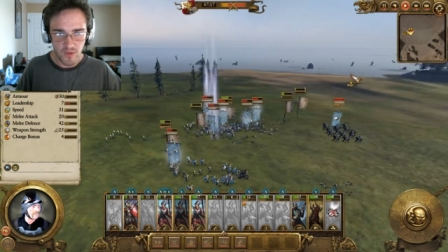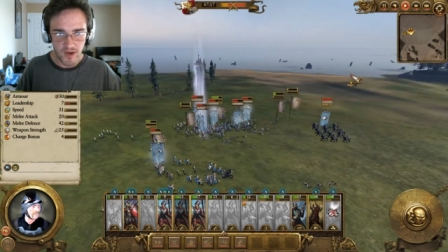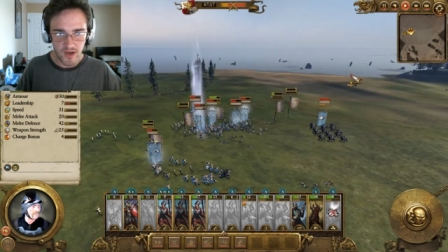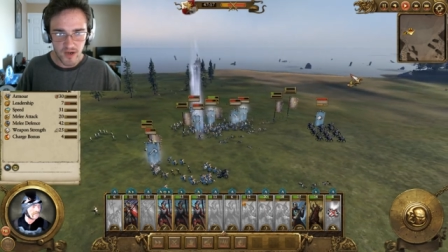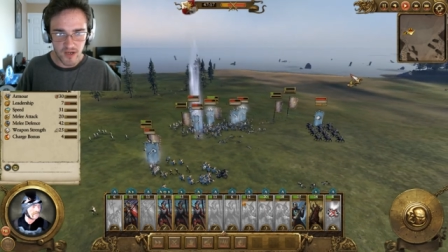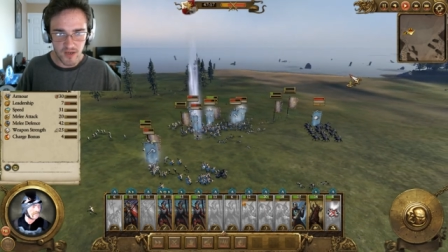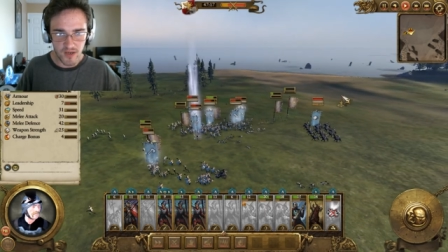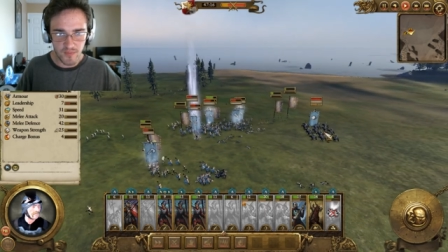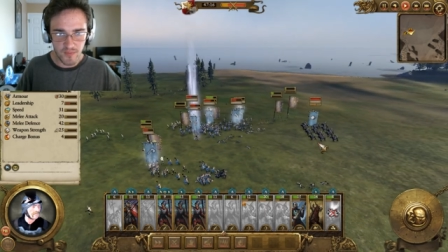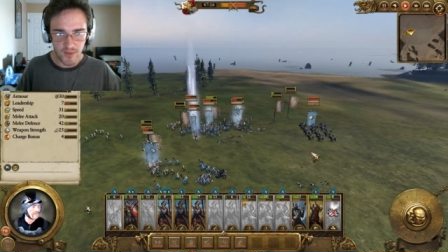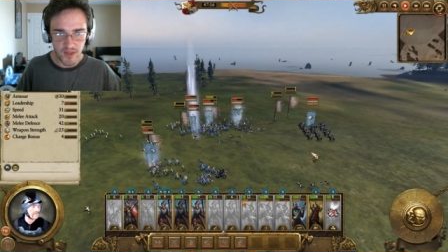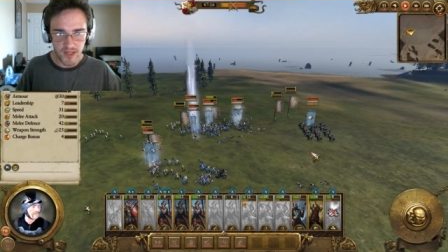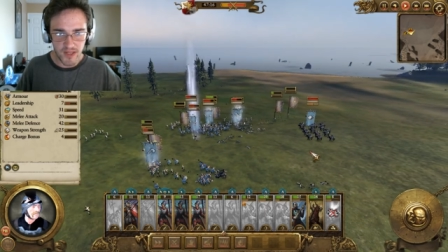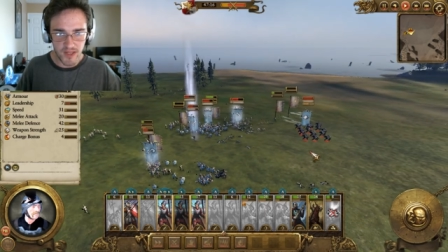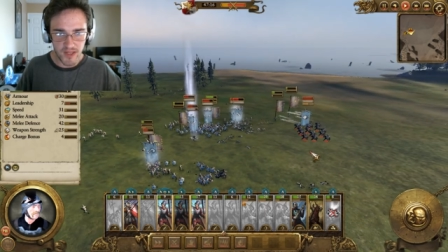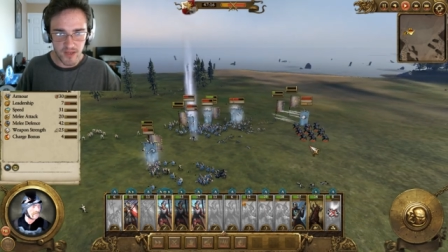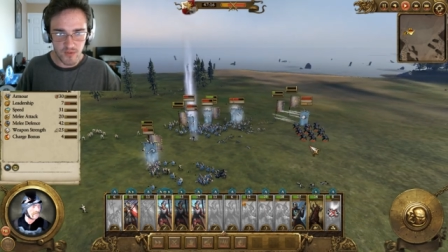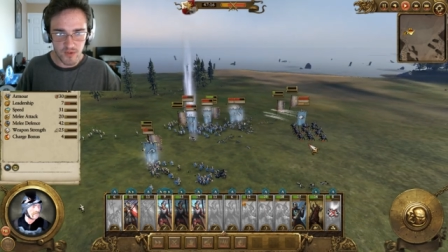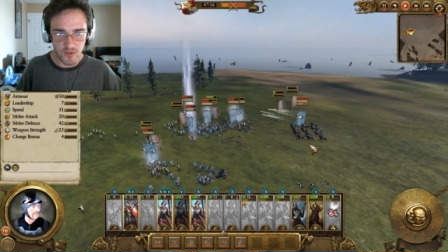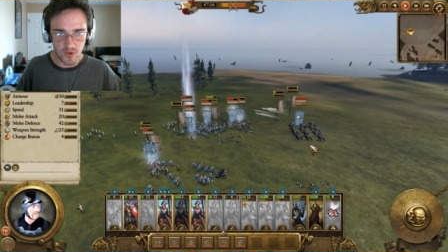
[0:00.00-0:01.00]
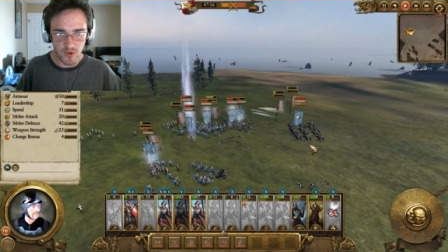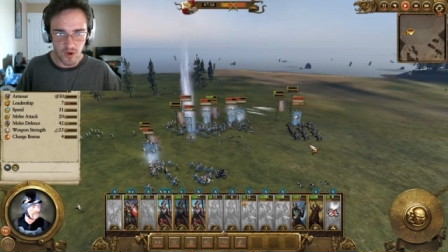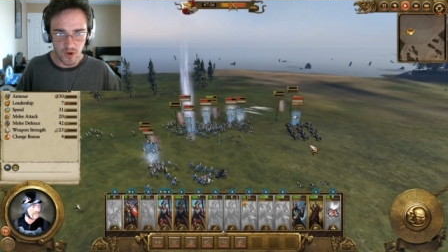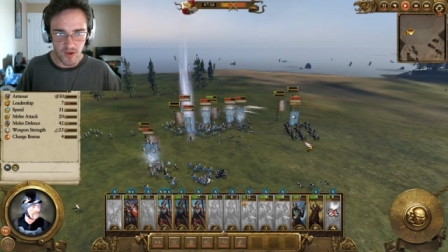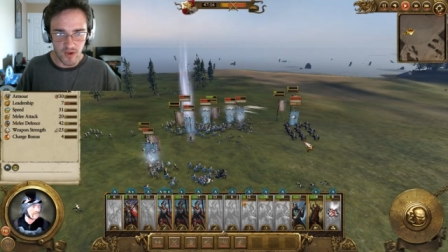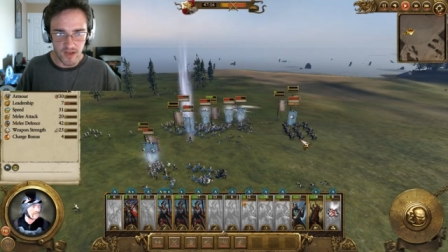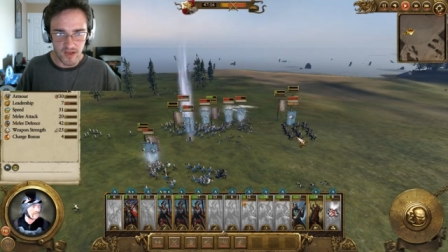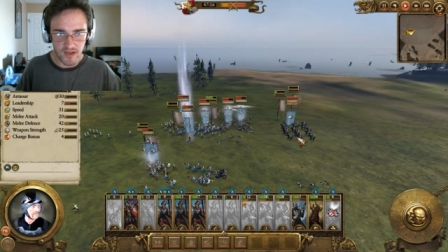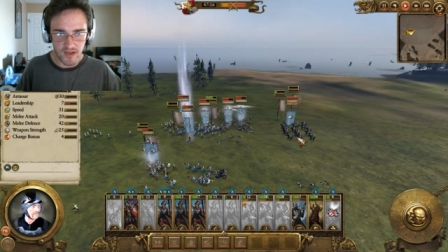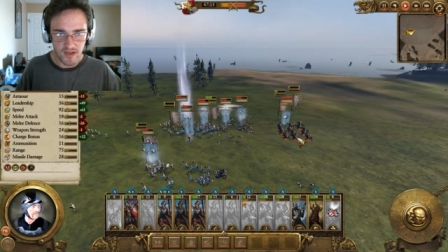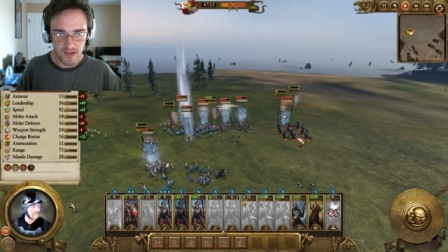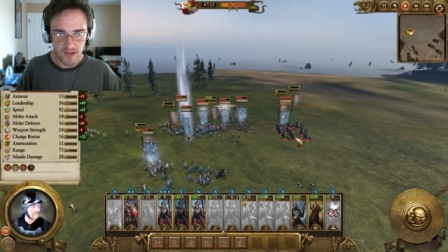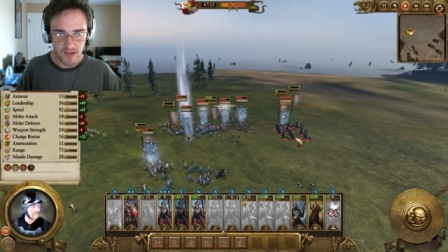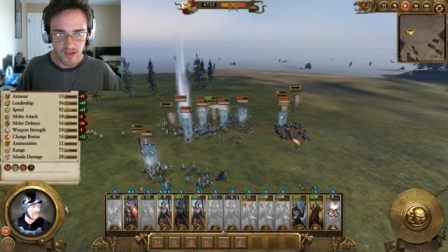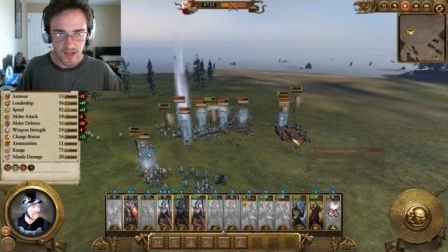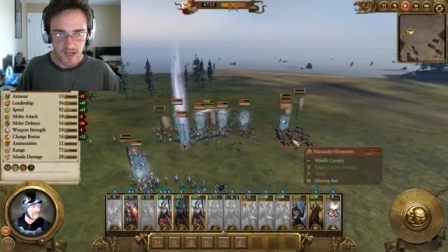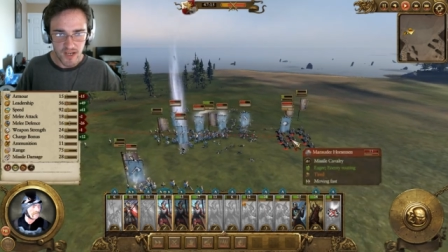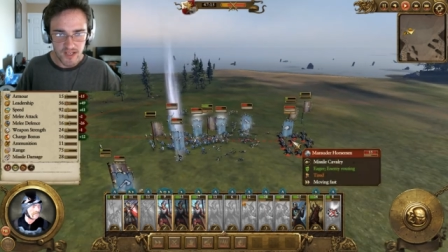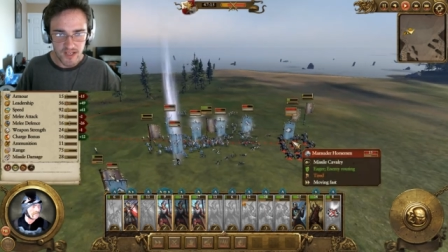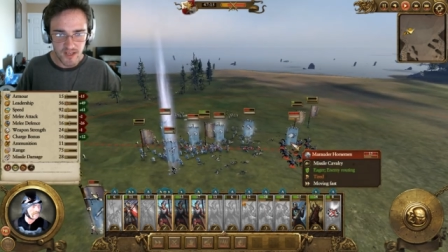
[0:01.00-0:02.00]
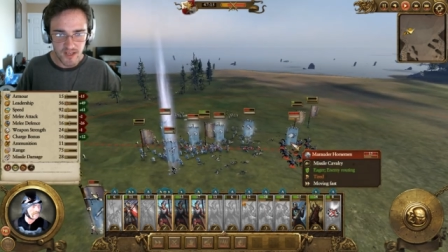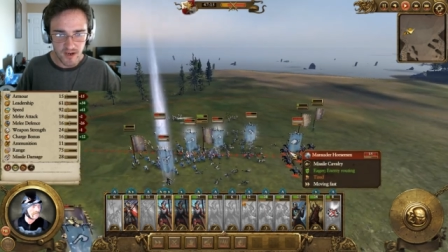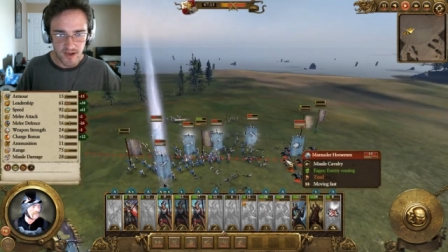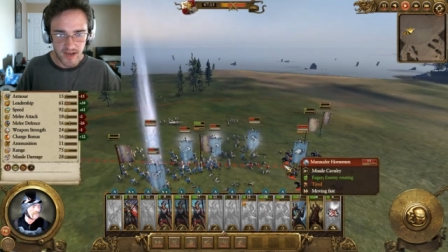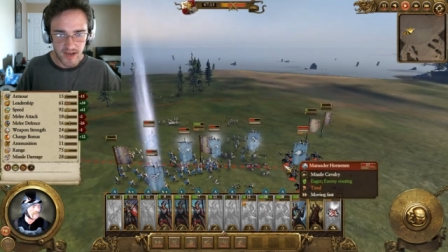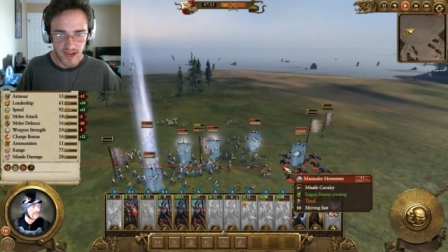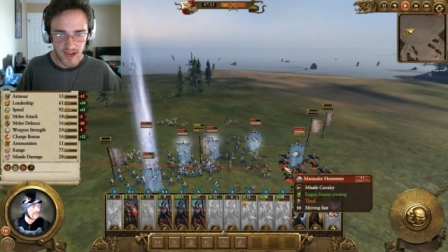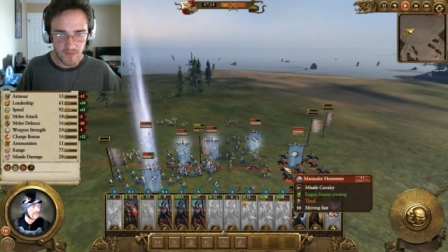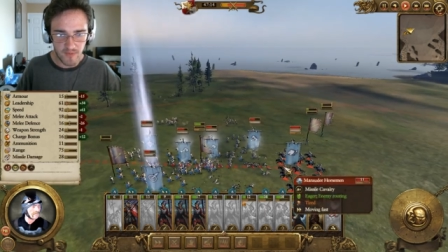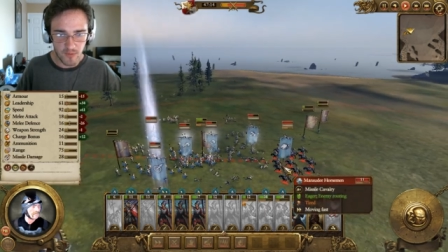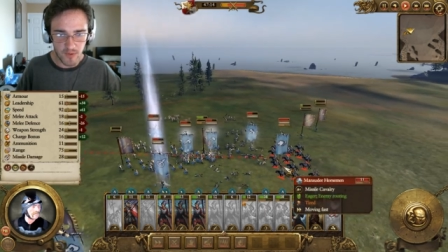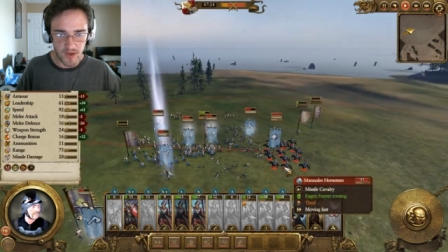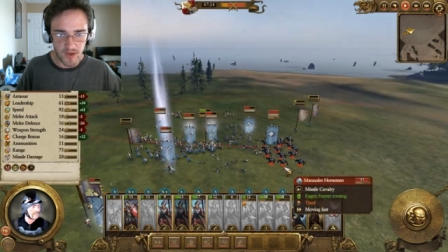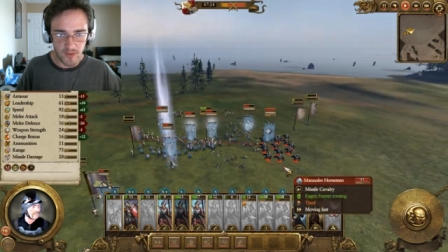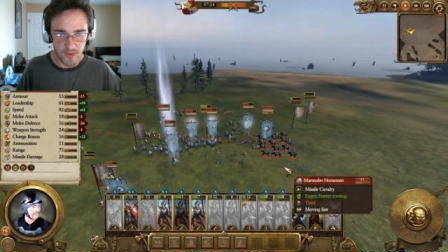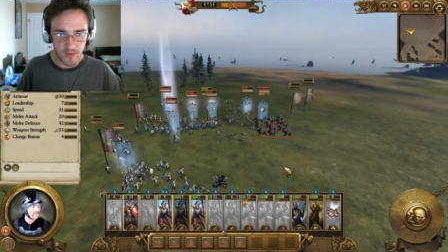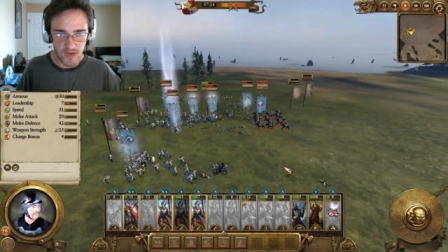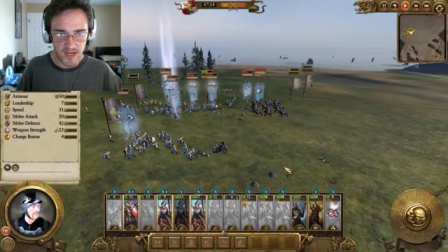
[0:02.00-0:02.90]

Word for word: We are completely withdrawing. It's their cavalry.